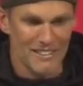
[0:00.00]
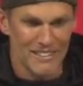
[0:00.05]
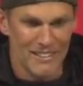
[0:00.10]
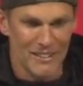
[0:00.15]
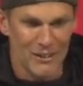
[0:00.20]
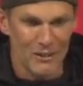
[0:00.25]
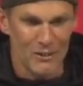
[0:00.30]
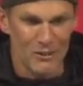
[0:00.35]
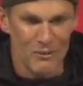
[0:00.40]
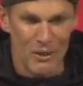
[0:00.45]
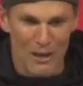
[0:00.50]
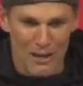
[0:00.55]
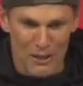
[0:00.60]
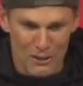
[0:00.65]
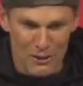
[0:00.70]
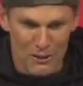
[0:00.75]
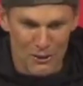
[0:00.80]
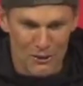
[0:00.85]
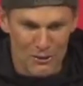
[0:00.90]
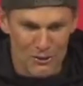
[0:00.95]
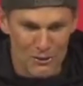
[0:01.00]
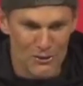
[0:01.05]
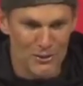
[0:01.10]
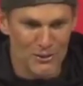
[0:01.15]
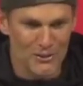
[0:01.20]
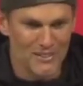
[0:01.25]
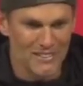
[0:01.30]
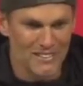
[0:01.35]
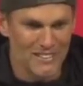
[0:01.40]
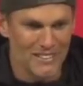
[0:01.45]
all you
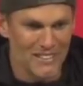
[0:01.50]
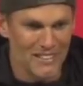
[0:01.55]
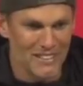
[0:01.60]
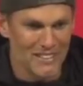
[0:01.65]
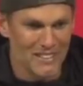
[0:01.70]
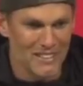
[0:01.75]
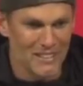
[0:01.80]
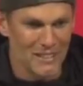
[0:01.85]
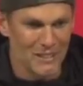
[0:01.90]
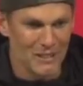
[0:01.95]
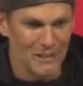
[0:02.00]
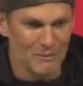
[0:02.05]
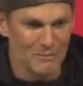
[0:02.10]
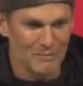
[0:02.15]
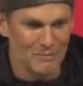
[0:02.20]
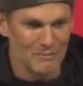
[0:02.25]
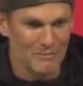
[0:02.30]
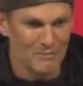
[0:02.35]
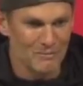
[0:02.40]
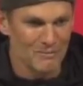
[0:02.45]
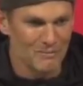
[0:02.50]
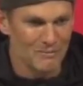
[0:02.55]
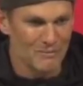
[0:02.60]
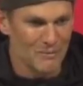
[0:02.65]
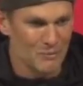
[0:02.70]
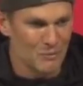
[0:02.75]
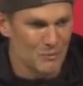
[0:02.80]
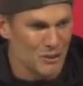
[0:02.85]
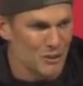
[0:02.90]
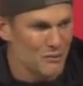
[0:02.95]
regulars, and
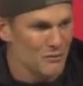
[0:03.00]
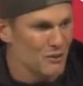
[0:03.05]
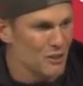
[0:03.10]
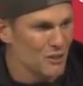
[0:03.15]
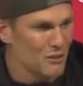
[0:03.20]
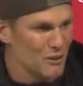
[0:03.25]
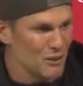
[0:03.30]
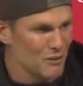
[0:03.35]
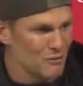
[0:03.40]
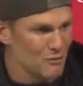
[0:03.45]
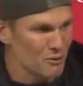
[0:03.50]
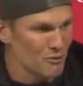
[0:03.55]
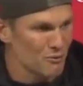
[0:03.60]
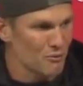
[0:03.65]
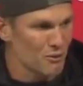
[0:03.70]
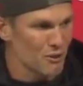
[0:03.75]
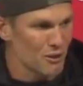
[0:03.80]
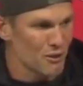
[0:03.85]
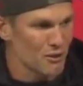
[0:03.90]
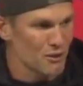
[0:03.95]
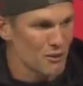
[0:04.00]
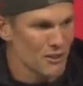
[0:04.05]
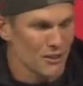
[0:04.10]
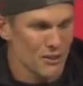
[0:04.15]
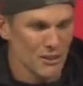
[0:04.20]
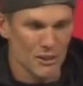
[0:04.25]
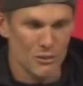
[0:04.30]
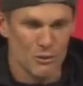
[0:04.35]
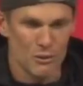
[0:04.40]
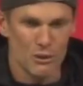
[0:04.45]
just very grateful for
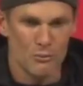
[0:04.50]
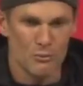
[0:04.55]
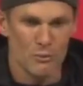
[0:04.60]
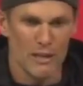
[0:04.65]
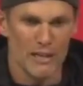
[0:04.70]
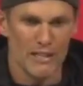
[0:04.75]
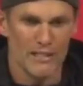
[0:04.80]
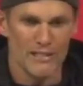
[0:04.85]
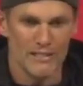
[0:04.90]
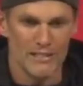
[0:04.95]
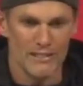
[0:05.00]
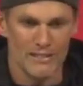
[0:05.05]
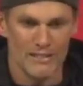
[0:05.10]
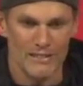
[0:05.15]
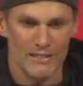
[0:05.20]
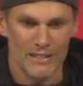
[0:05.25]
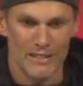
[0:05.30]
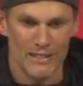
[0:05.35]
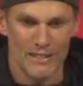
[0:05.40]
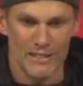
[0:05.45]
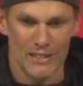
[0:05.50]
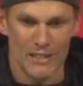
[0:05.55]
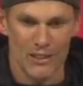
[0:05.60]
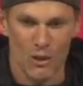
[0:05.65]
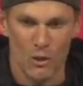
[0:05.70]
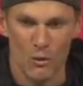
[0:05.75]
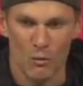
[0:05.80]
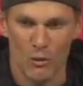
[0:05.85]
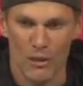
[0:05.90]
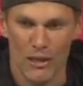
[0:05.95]
the respect, and I
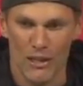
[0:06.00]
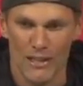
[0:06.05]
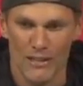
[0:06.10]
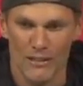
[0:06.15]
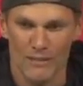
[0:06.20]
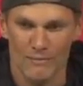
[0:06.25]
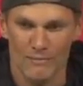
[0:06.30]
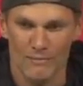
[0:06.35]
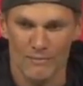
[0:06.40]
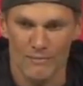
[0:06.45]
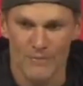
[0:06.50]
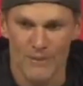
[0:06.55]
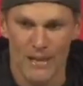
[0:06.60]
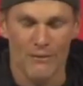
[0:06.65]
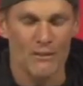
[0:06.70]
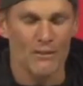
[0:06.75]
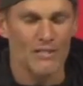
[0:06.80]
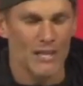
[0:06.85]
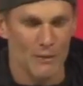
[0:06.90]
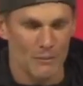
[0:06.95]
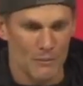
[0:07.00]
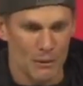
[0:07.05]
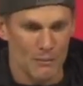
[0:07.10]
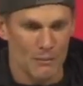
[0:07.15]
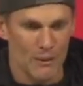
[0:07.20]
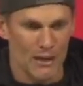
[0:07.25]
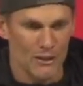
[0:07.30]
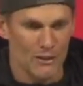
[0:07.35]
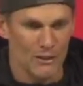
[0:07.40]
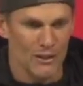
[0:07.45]
hope I gave the same thing
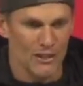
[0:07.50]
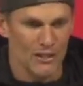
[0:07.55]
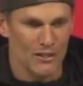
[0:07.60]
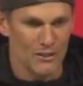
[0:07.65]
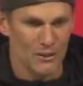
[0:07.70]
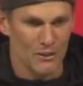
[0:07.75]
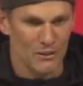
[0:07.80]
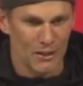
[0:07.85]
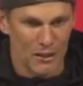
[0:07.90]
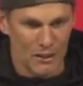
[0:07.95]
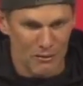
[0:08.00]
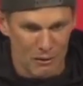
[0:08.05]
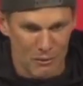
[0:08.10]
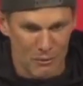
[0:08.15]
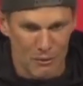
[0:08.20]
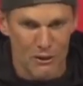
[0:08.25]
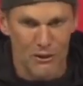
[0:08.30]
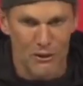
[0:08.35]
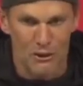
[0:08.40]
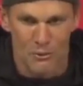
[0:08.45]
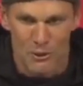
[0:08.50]
back to you guys, so thank you very much.